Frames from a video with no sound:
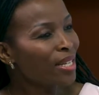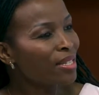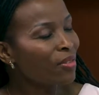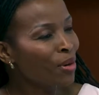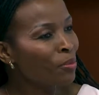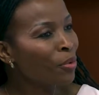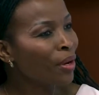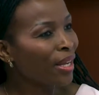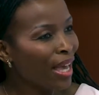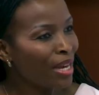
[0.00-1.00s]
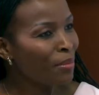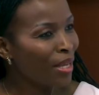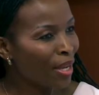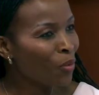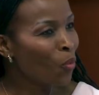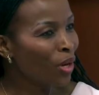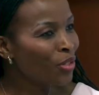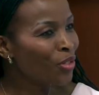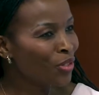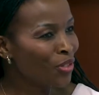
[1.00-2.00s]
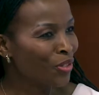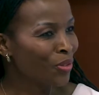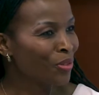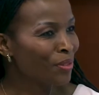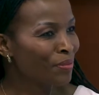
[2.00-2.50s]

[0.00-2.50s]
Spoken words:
is the Rainbow Academy and what do you do?